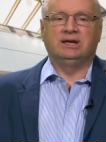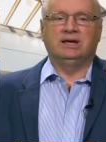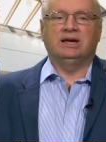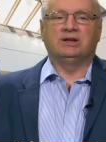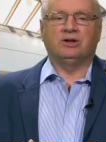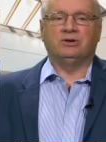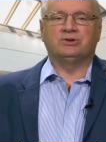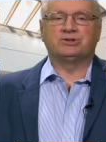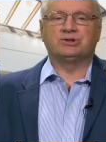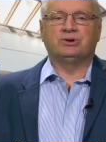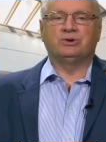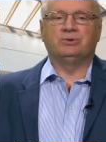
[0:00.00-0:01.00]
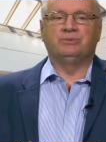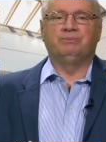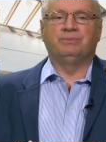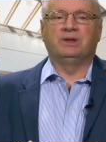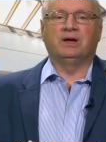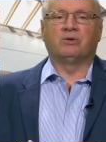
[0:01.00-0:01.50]
and also
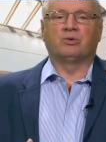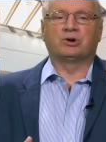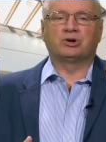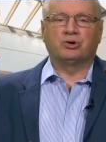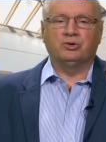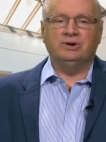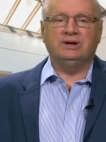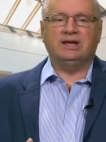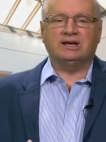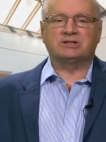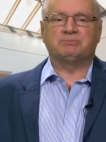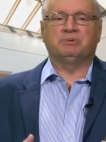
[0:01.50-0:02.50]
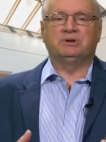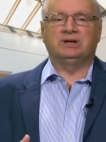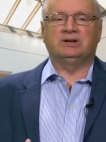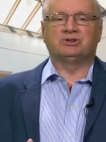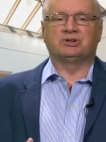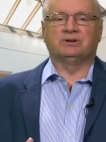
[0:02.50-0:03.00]
a recurrent
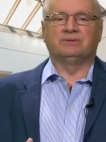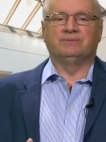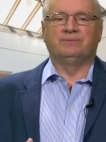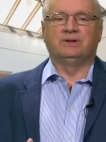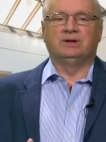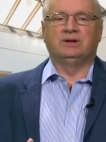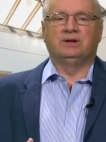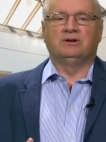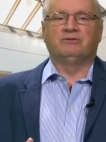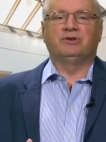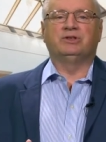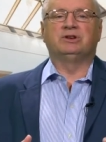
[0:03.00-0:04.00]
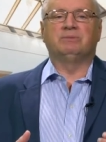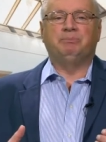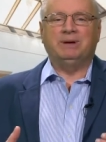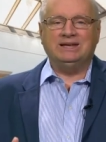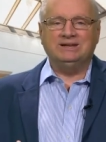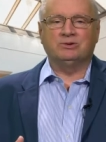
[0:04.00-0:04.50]
explanation for the
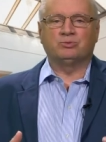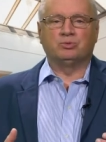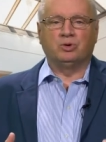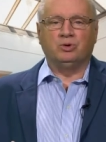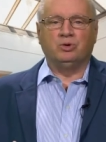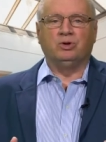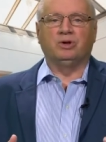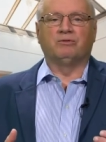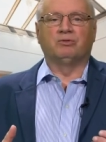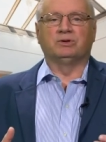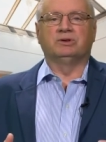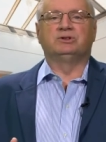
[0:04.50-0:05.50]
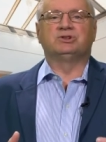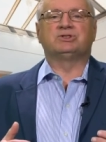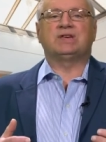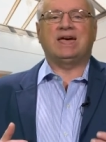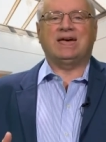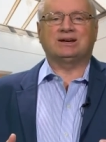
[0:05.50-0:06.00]
dependent role of religious
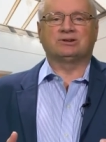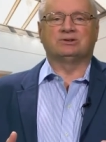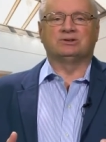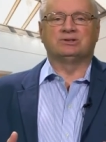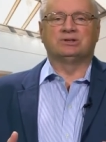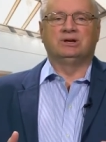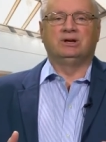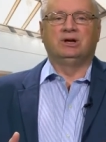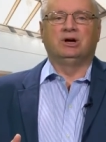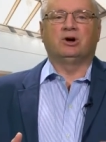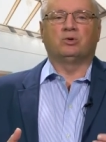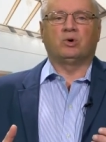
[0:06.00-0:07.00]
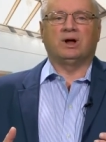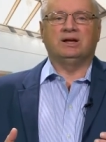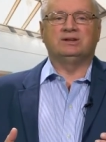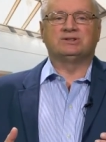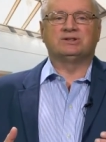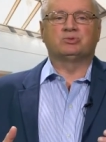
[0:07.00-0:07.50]
actors
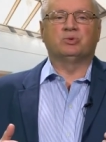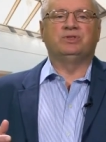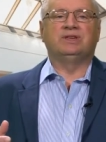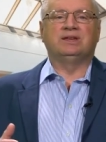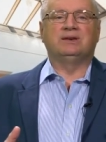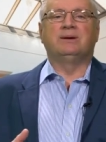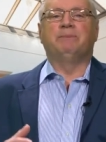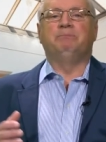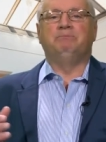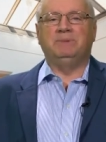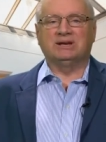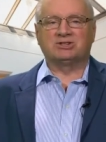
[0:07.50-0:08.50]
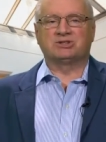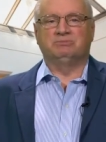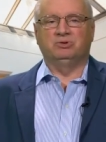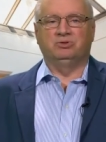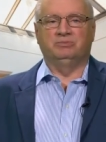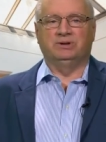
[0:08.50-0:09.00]
arises within mixed
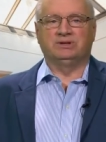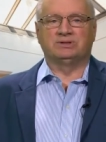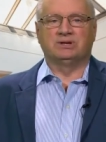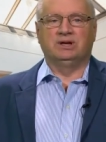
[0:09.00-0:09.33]
movements,